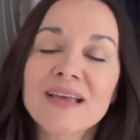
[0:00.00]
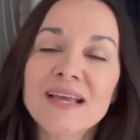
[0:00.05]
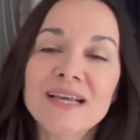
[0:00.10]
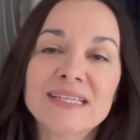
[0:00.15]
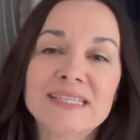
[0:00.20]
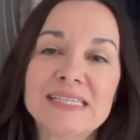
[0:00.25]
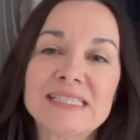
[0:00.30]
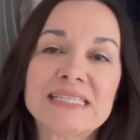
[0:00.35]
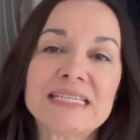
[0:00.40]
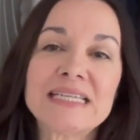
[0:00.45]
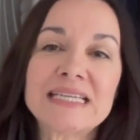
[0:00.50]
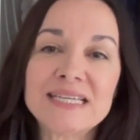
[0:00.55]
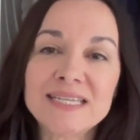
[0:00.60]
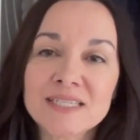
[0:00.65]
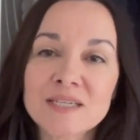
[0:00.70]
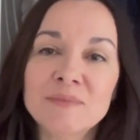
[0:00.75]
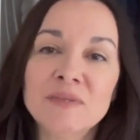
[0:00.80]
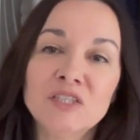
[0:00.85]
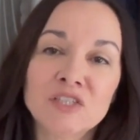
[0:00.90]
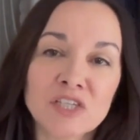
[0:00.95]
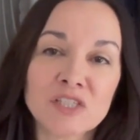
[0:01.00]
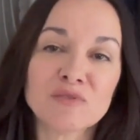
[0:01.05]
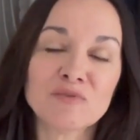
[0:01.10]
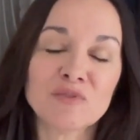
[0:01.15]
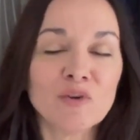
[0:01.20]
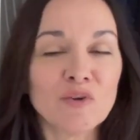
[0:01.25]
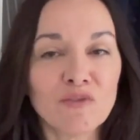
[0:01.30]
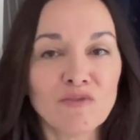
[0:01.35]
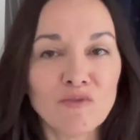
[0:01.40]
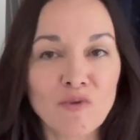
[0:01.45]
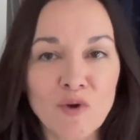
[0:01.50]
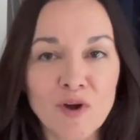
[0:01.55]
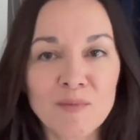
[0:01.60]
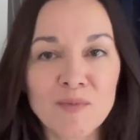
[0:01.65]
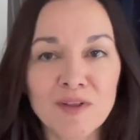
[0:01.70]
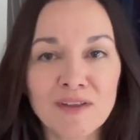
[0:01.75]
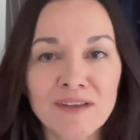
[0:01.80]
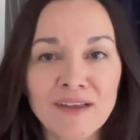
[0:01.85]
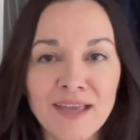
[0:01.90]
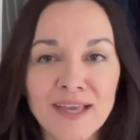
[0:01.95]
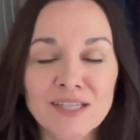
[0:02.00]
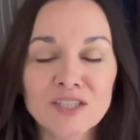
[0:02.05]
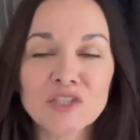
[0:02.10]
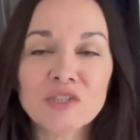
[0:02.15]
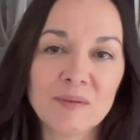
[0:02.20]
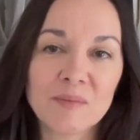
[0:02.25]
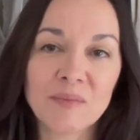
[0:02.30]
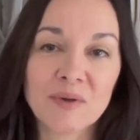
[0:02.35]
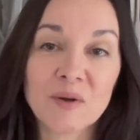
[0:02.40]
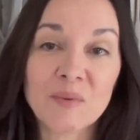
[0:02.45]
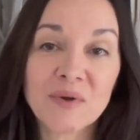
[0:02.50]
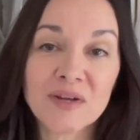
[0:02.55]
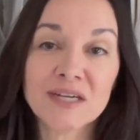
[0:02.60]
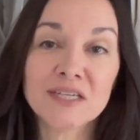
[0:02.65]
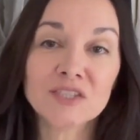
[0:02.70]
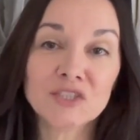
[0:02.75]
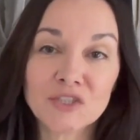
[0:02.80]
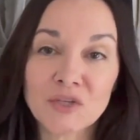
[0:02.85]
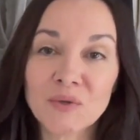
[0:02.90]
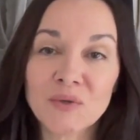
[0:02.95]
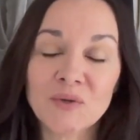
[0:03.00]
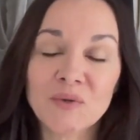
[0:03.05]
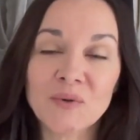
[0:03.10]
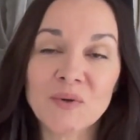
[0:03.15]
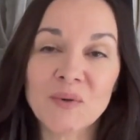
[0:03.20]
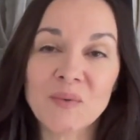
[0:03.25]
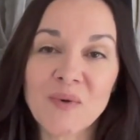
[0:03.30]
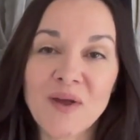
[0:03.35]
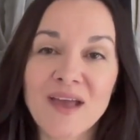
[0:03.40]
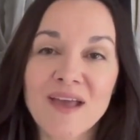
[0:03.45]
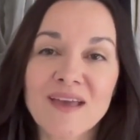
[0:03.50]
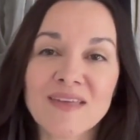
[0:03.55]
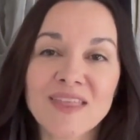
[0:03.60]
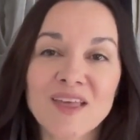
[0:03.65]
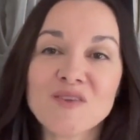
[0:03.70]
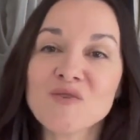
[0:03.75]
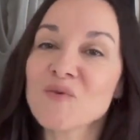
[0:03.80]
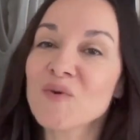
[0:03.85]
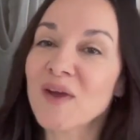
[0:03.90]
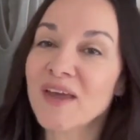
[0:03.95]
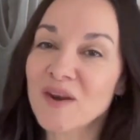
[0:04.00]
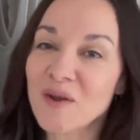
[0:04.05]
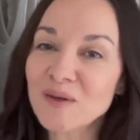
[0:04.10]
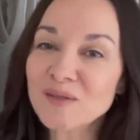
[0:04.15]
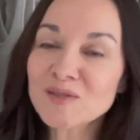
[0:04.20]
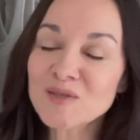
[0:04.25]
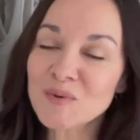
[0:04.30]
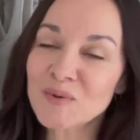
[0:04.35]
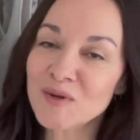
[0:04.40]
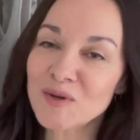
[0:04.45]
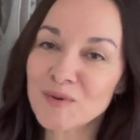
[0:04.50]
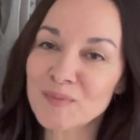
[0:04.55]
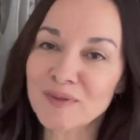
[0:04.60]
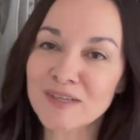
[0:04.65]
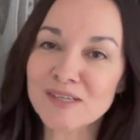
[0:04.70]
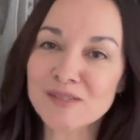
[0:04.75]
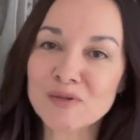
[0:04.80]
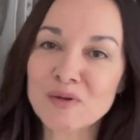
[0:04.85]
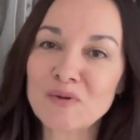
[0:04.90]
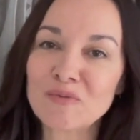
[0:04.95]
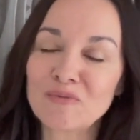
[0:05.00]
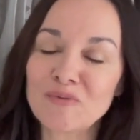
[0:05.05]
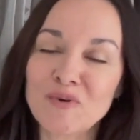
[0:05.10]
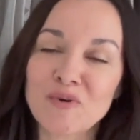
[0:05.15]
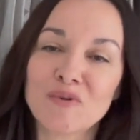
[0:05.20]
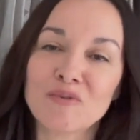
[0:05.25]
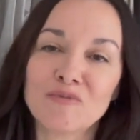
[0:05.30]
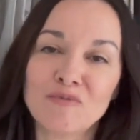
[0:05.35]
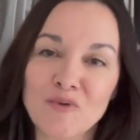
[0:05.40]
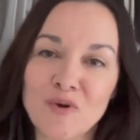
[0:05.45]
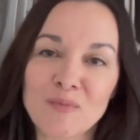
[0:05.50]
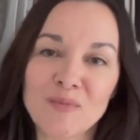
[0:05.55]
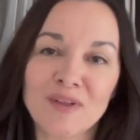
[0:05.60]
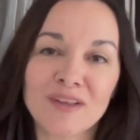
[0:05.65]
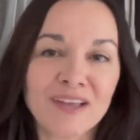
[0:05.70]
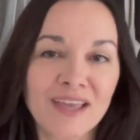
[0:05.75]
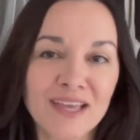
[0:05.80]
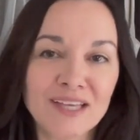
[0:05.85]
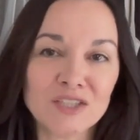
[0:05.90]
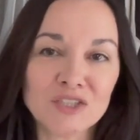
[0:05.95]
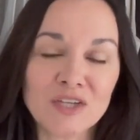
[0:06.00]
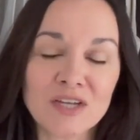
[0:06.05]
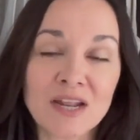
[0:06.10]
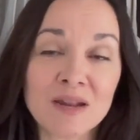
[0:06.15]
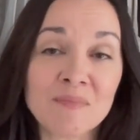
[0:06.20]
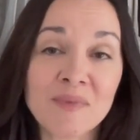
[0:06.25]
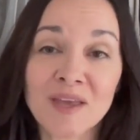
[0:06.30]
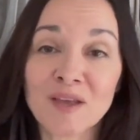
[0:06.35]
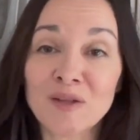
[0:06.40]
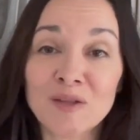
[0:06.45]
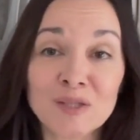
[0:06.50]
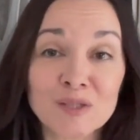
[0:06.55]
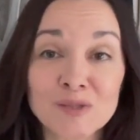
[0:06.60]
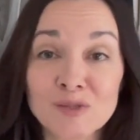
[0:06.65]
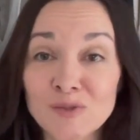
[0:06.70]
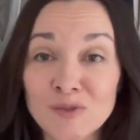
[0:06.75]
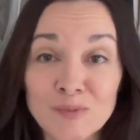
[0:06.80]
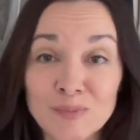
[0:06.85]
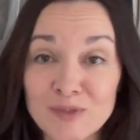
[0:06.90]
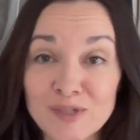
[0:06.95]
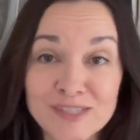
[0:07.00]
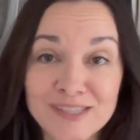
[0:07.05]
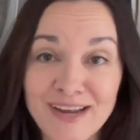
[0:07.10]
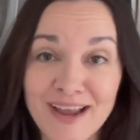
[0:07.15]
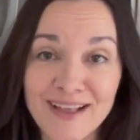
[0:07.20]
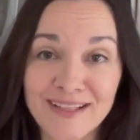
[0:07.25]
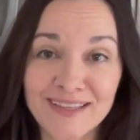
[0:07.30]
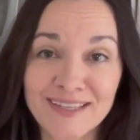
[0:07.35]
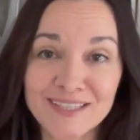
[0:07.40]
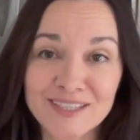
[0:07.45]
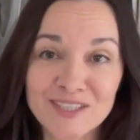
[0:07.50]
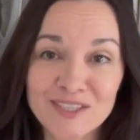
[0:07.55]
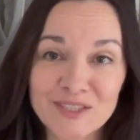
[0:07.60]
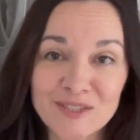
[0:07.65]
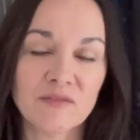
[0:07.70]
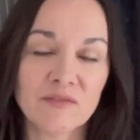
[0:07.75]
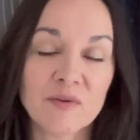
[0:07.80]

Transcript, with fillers: It doesn't need to be just for a formal occasion, but I wanted to show you a way that you can also wear your blazer for a formal occasion and make it look super stylish.